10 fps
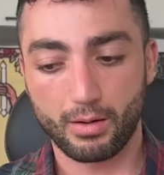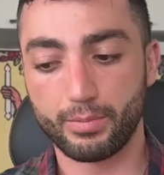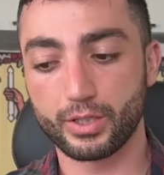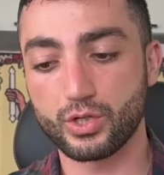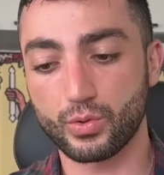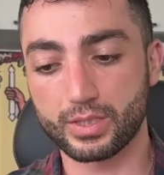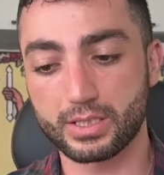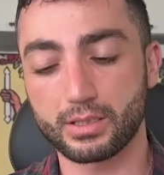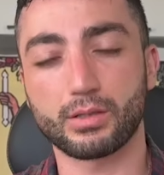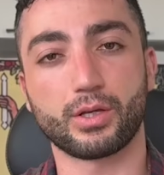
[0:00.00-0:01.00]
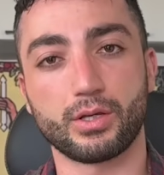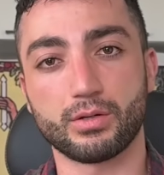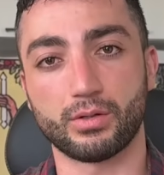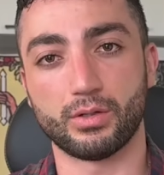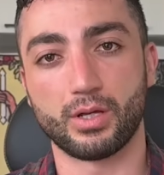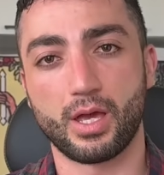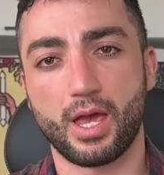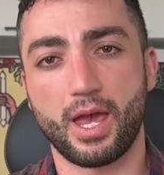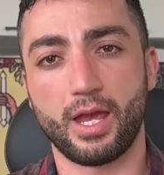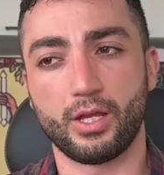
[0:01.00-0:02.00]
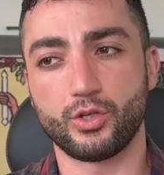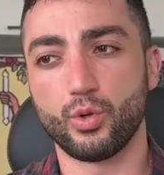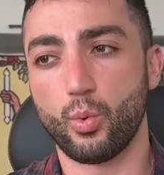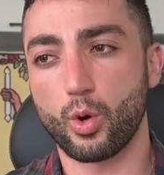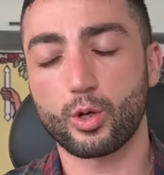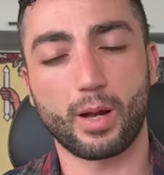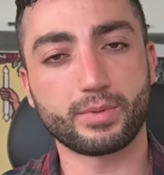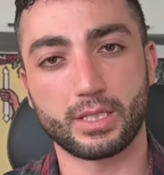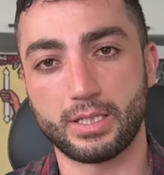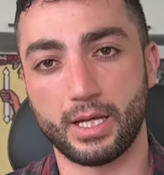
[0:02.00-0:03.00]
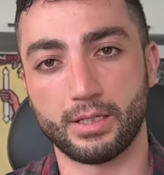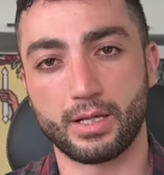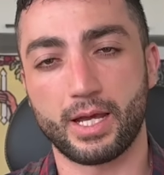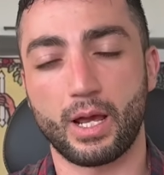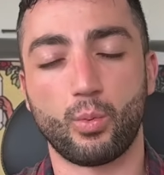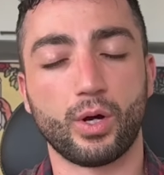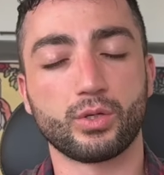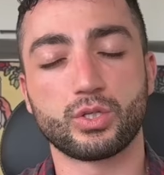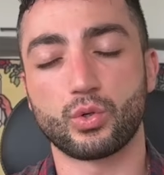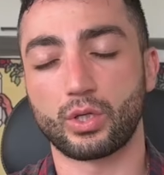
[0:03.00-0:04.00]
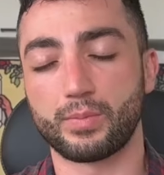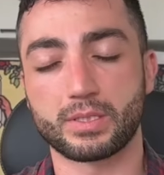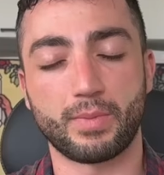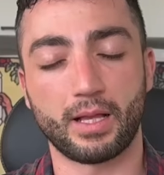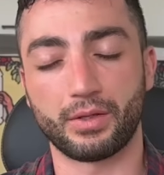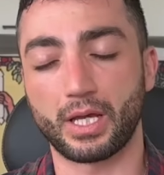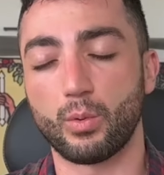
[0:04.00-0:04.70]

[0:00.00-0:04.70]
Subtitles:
But you're still here, and you woke up today, and I want you to keep smiling.